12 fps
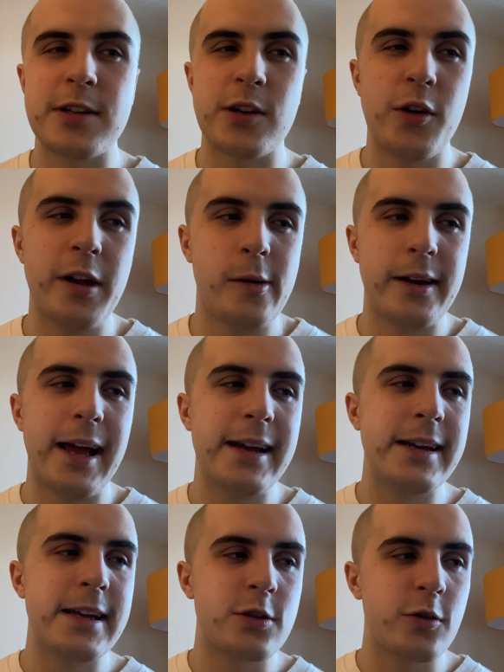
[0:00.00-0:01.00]
And Onel
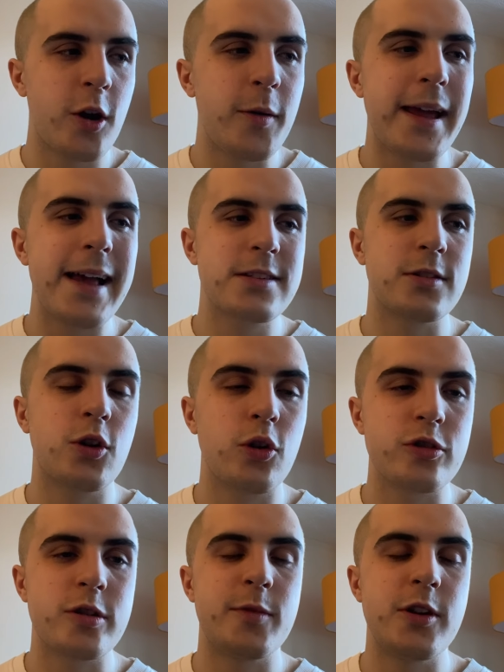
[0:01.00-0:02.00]
Hernandez, although he hasn't
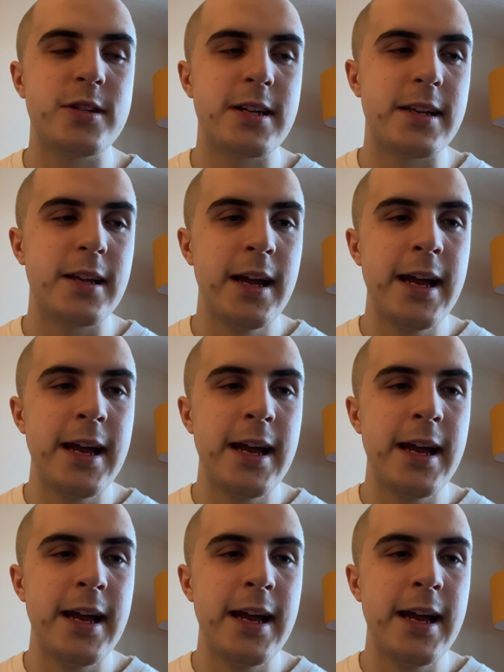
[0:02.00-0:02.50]
contributed